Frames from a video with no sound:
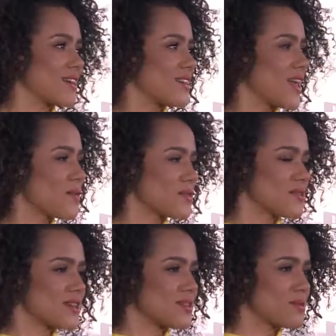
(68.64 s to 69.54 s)
and that was
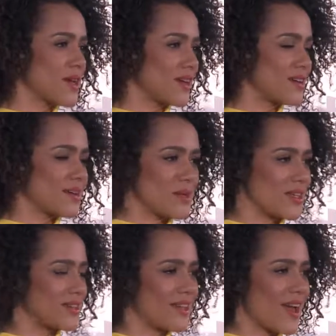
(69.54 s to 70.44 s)
really sweet. I
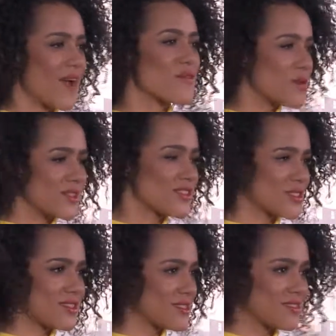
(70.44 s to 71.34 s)
mean, everyone's
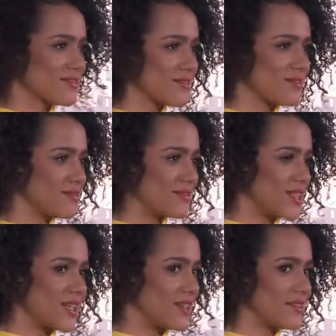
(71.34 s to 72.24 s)
just
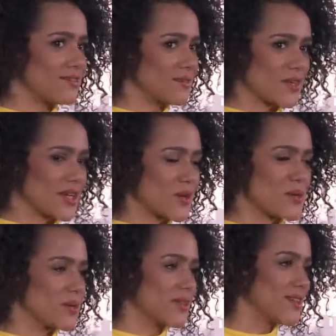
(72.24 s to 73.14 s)
really, really cool.